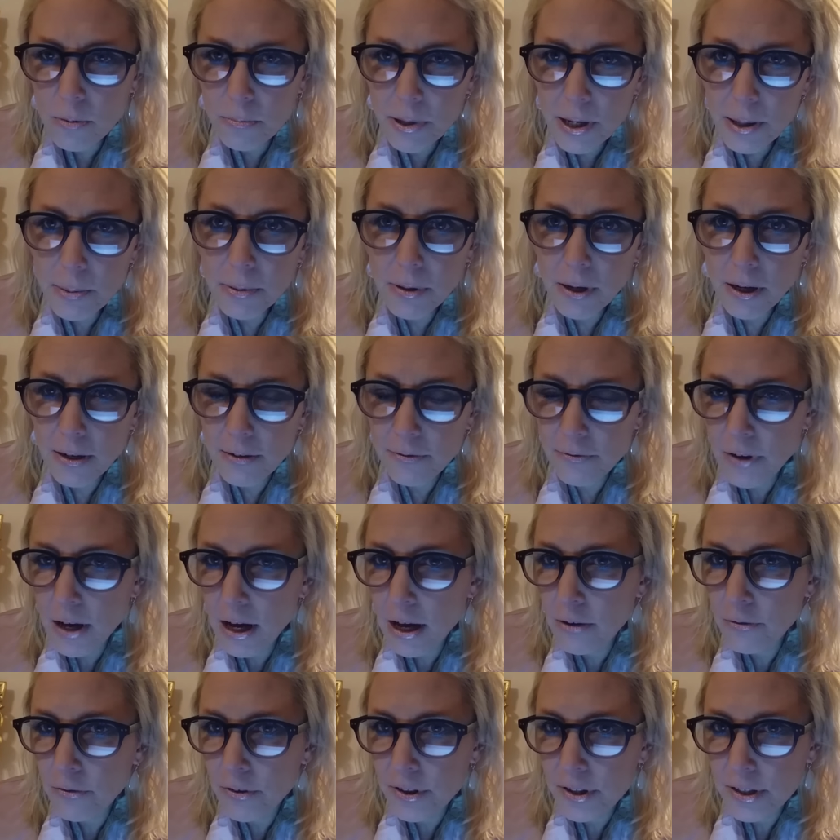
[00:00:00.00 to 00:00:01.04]
when people are
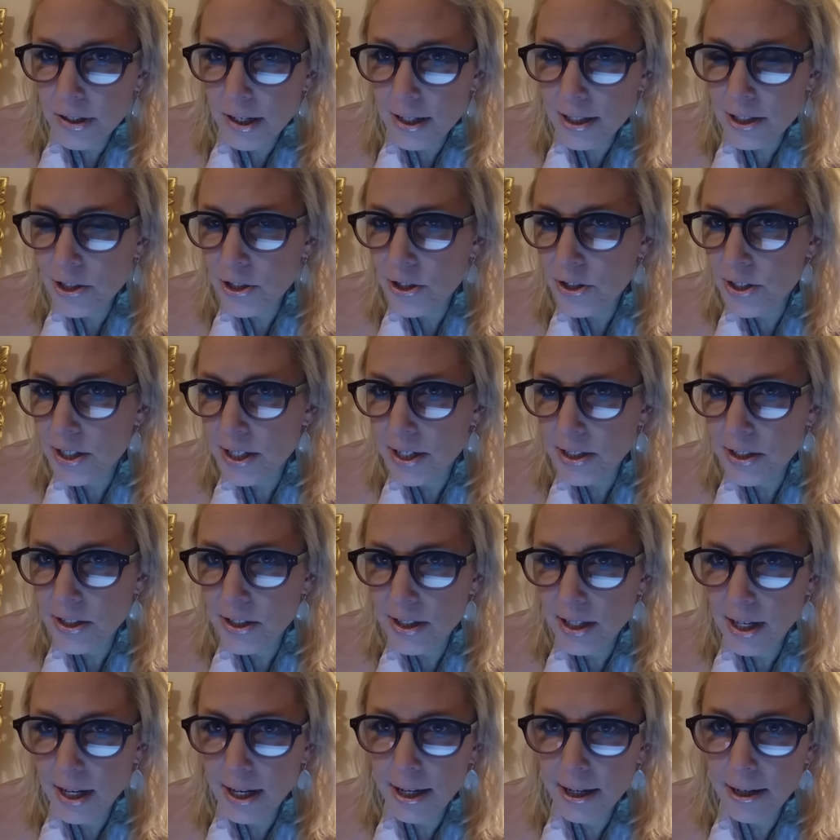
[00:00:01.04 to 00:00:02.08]
involved with a narcissist,
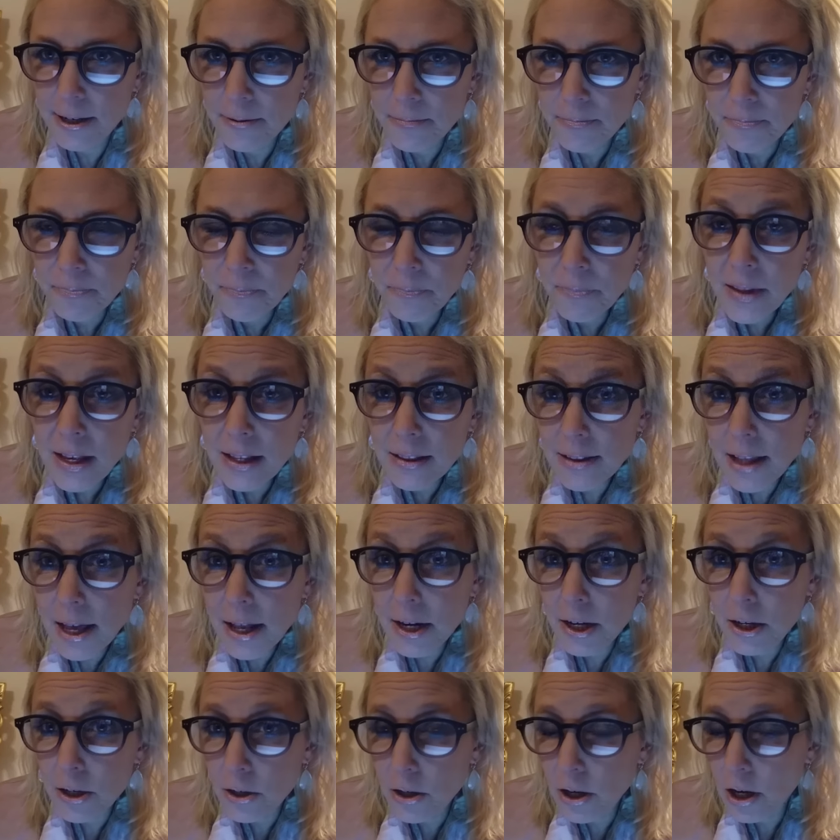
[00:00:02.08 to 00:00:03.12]
they let
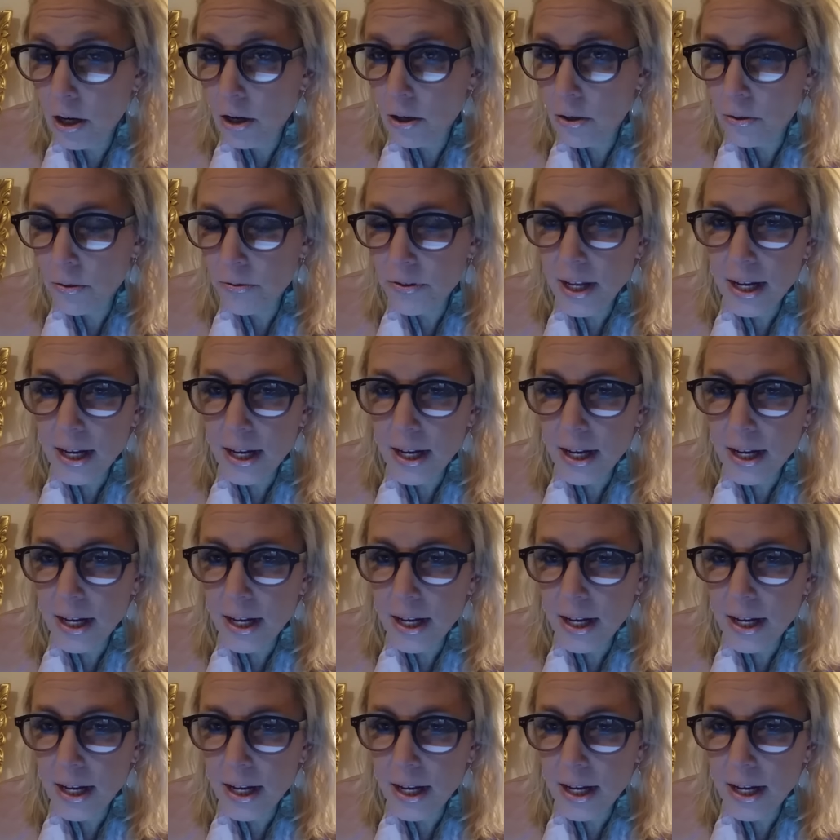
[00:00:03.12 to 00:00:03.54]
it go.